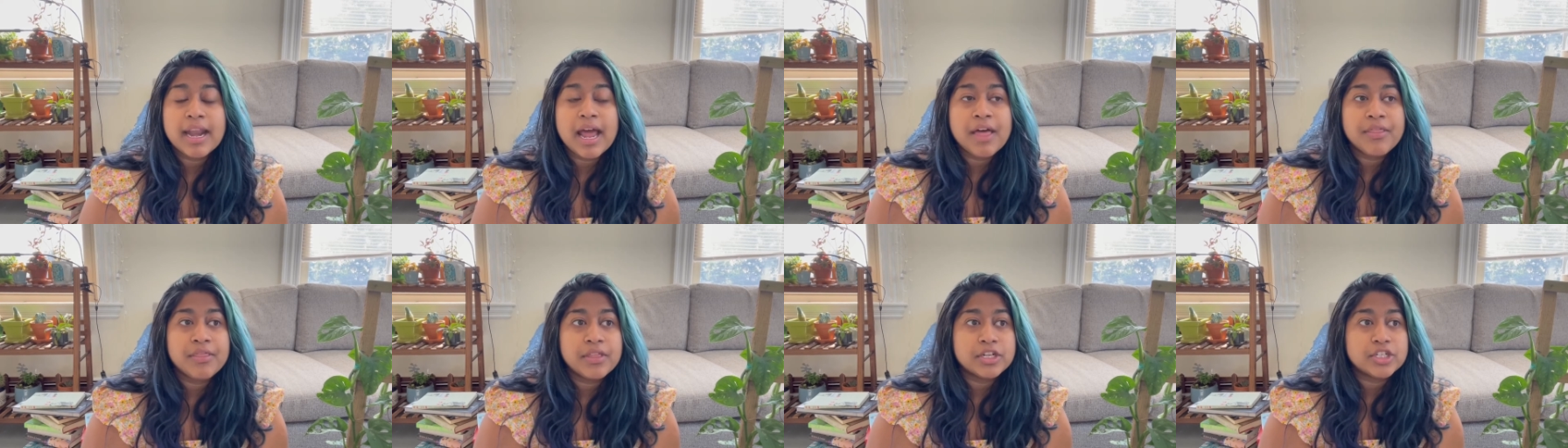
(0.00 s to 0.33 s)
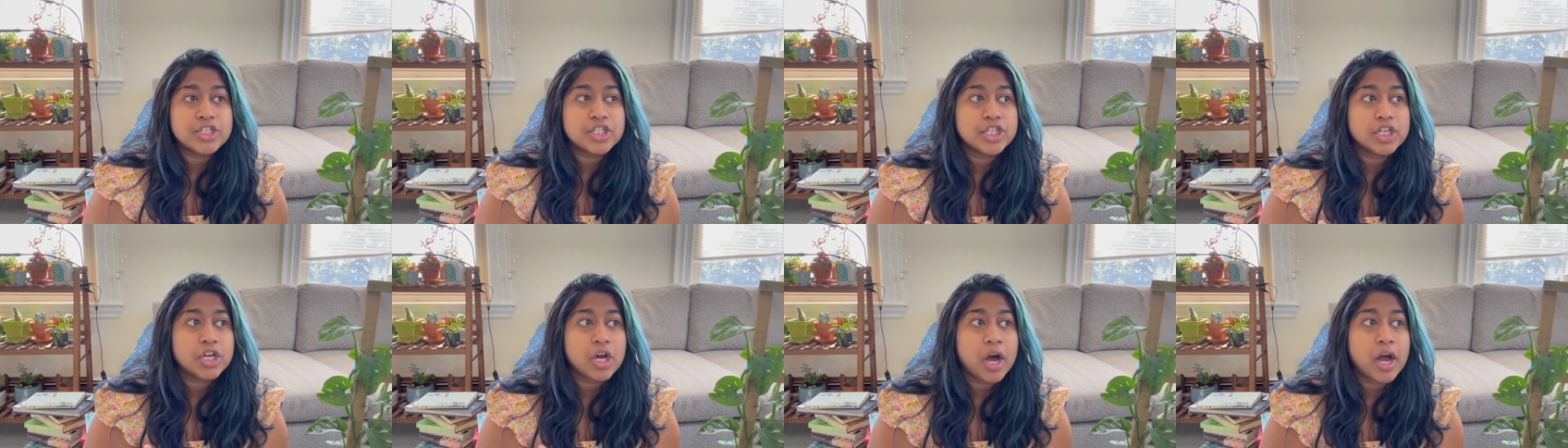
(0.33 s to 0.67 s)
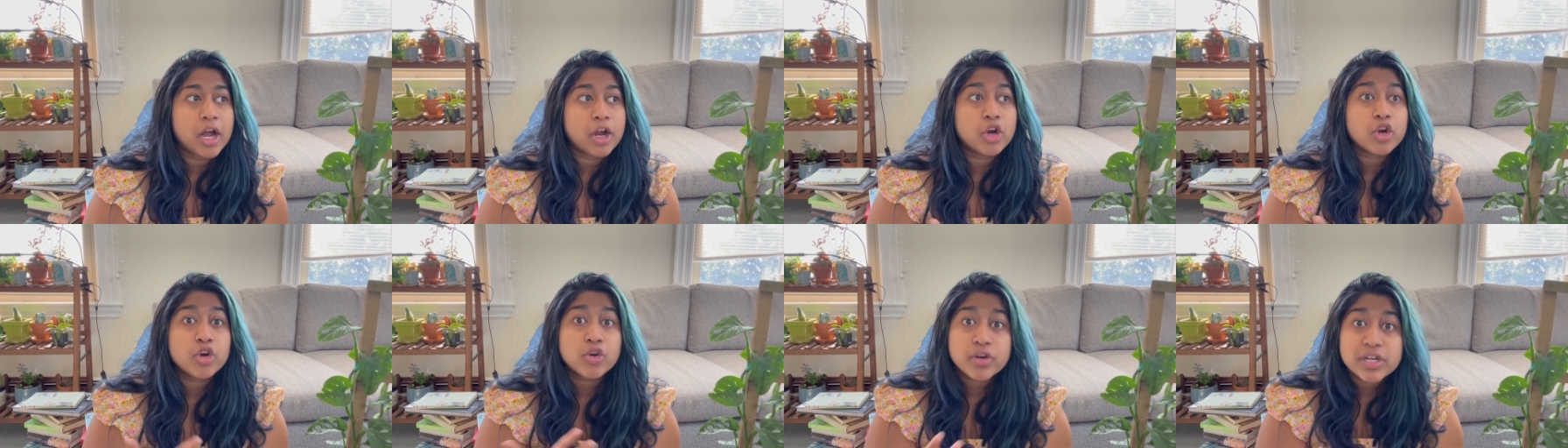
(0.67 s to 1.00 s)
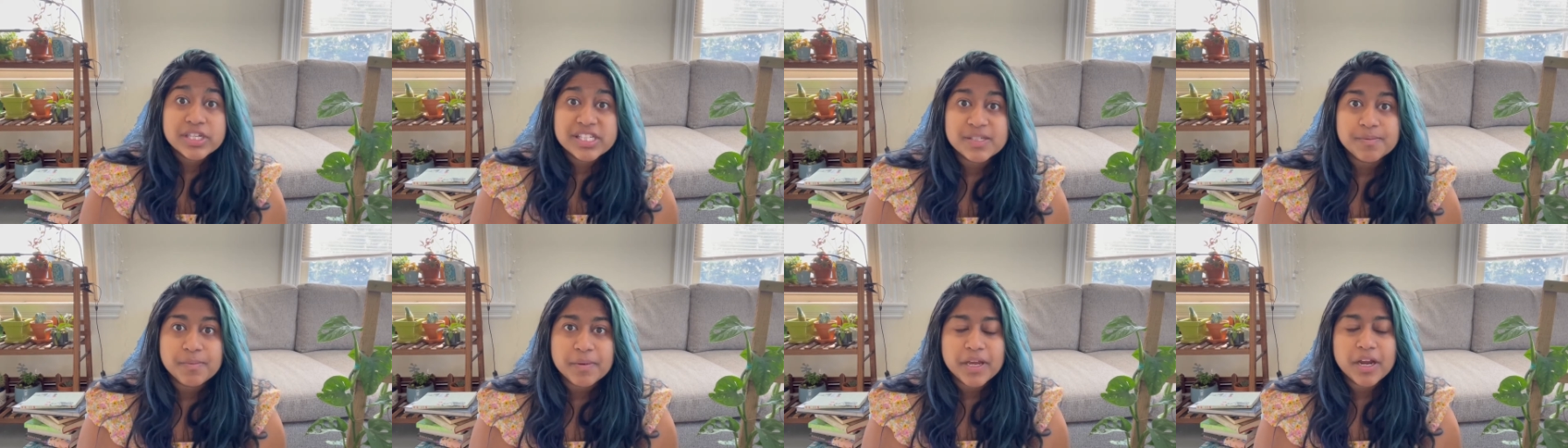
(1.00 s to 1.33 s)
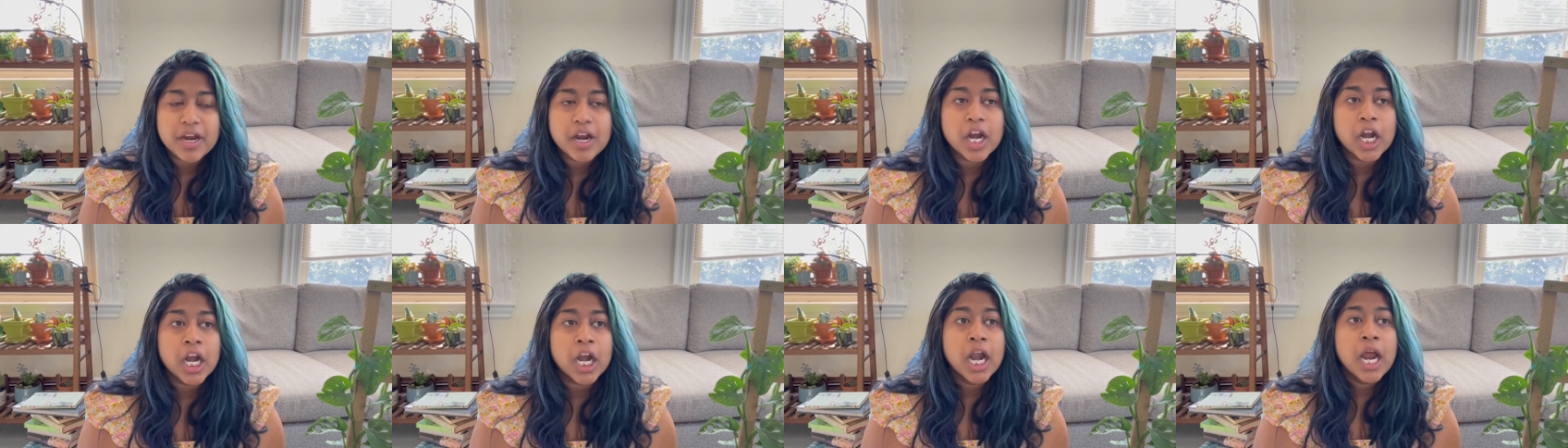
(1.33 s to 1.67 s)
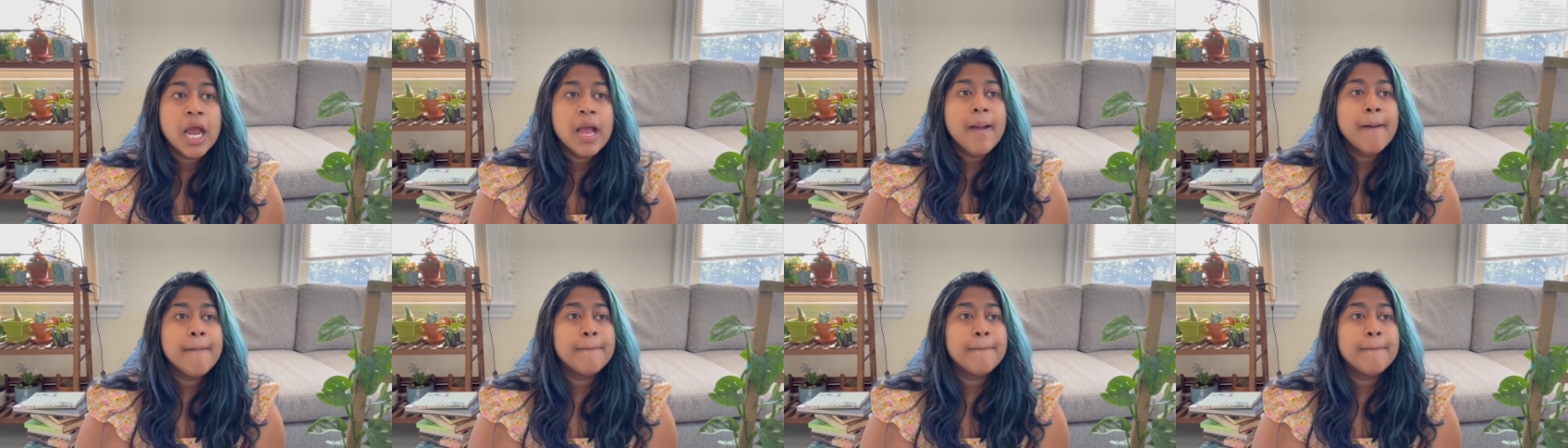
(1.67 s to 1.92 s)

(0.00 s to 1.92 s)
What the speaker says: and then she got crispier